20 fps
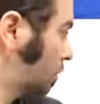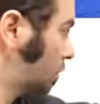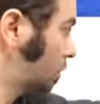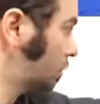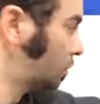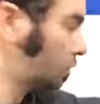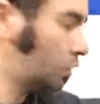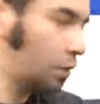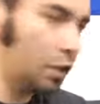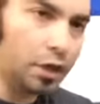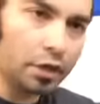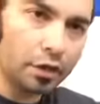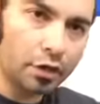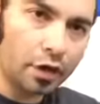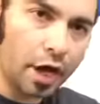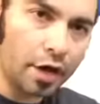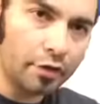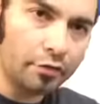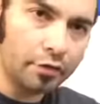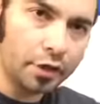You can either
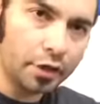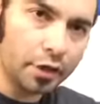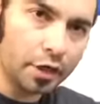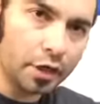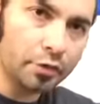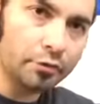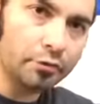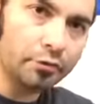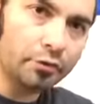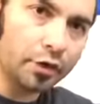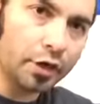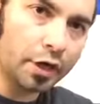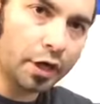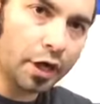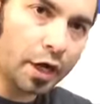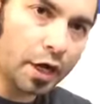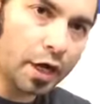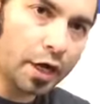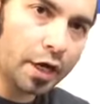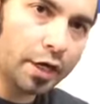have it up very
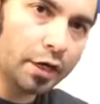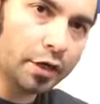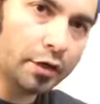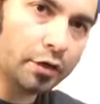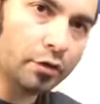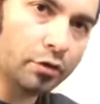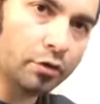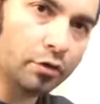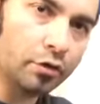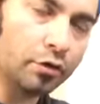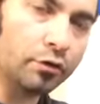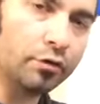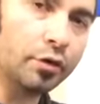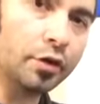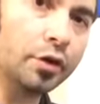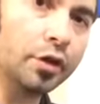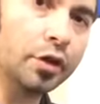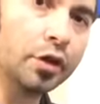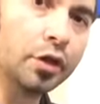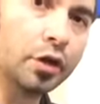high or
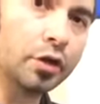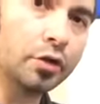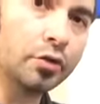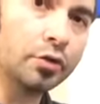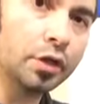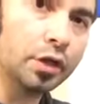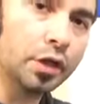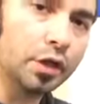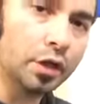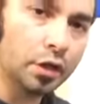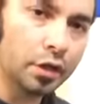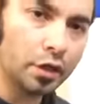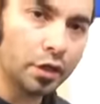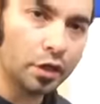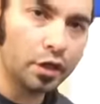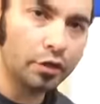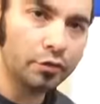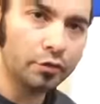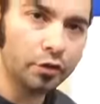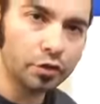very low.
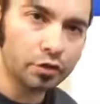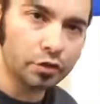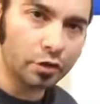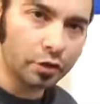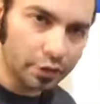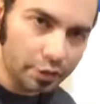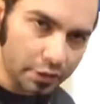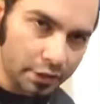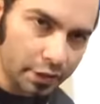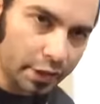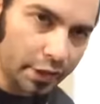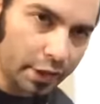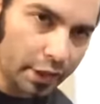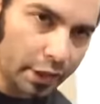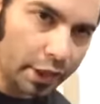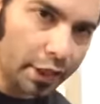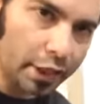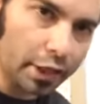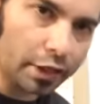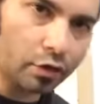If you start to see
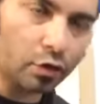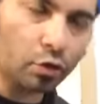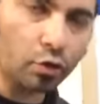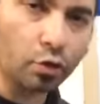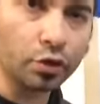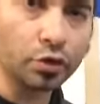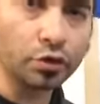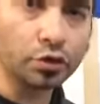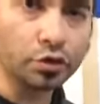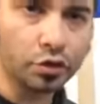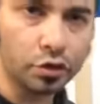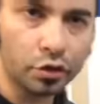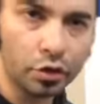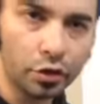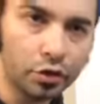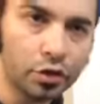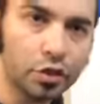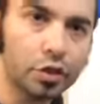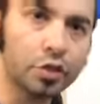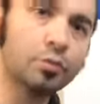ink or
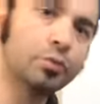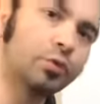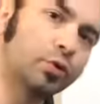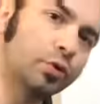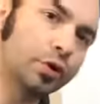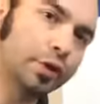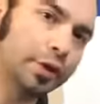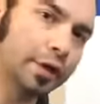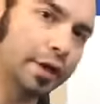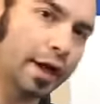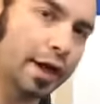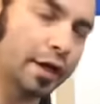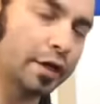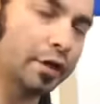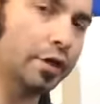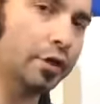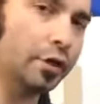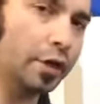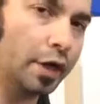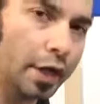solution pouring out of
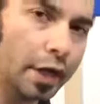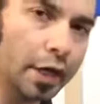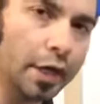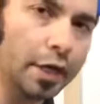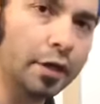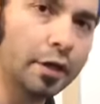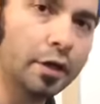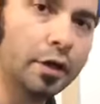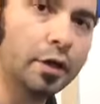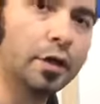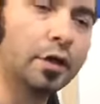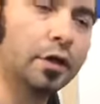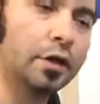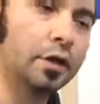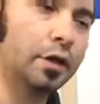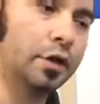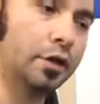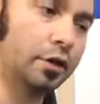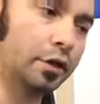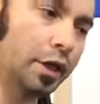your head,
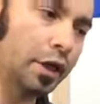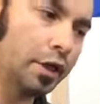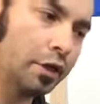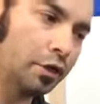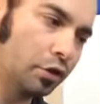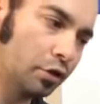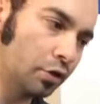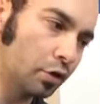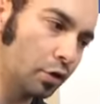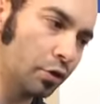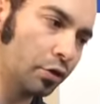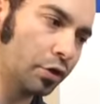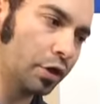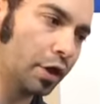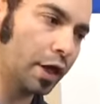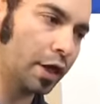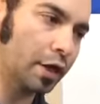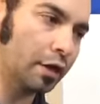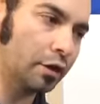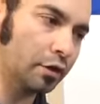then you know
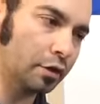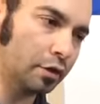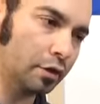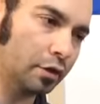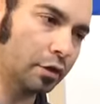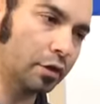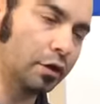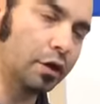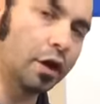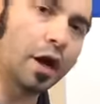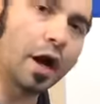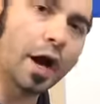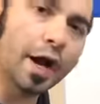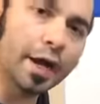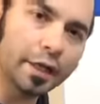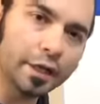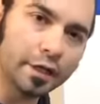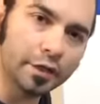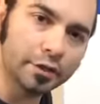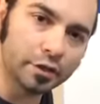that the
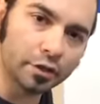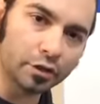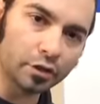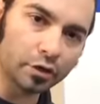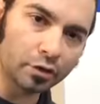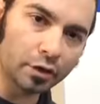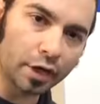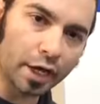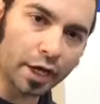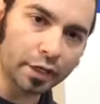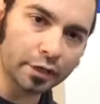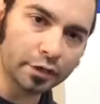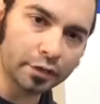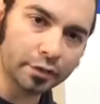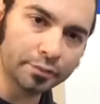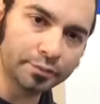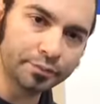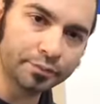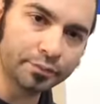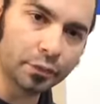height isn't correct.
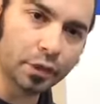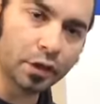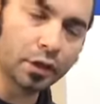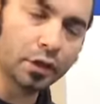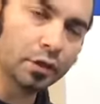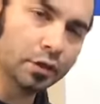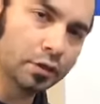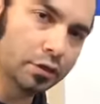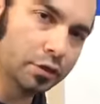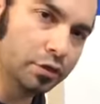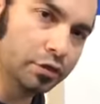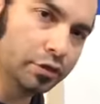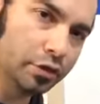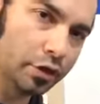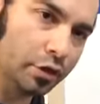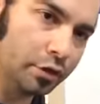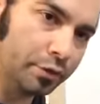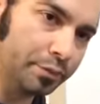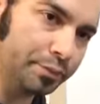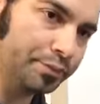
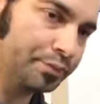So